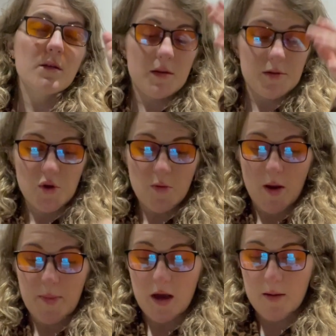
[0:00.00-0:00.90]
to
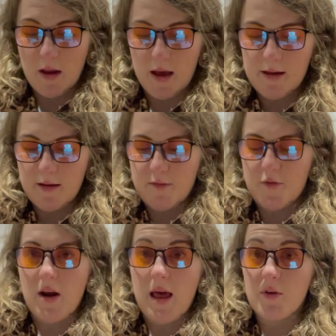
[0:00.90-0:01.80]
Birmingham like for
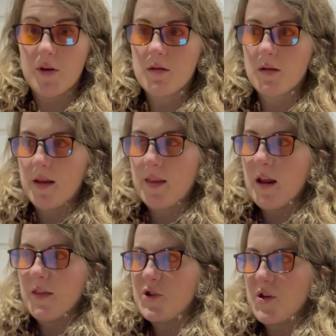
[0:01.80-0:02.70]
11 and then at
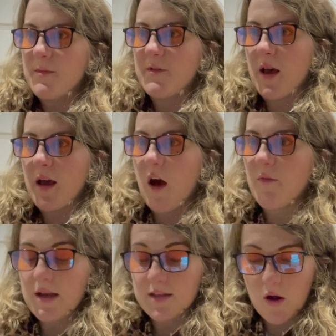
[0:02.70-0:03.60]
the gym for like
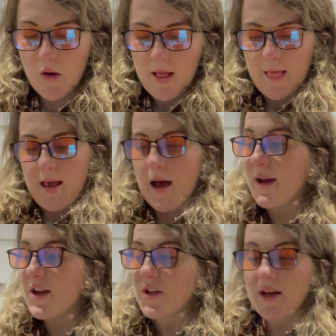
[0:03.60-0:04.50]
5:30. So I
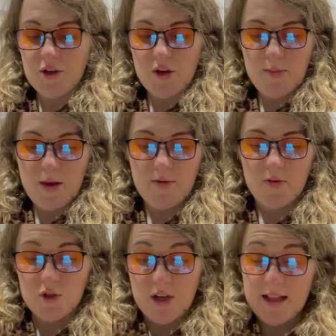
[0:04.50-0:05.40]
managed to catch Amy before
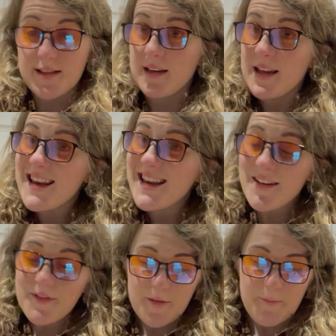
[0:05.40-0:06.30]
she had to leave,
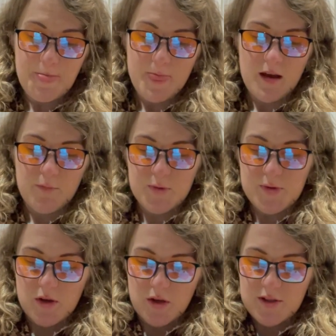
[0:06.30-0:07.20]
which was
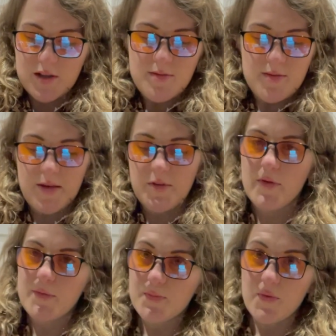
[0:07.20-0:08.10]
awesome. Even if it
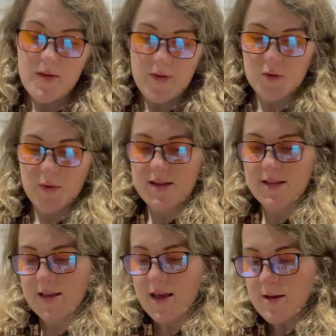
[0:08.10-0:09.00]
was brief, I just wanted to
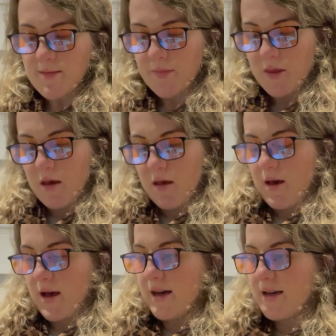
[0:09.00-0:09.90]
see her.
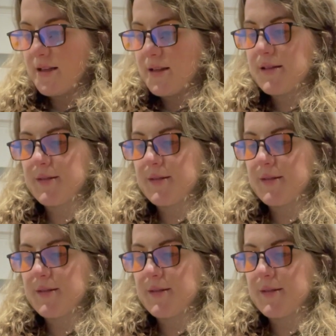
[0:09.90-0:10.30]
And